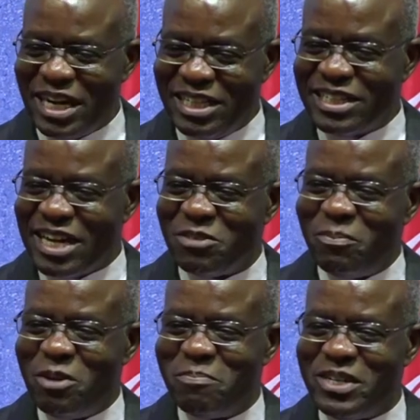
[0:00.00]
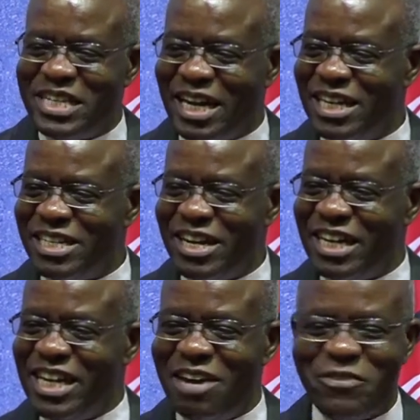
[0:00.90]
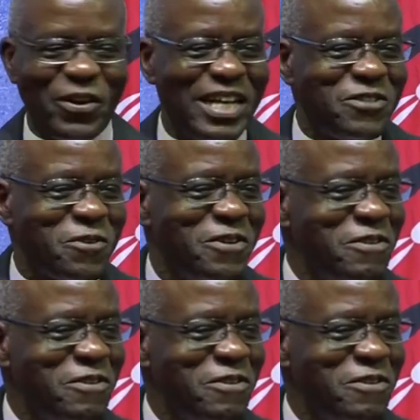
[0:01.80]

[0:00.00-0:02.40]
this small body, can it really have cholesterol?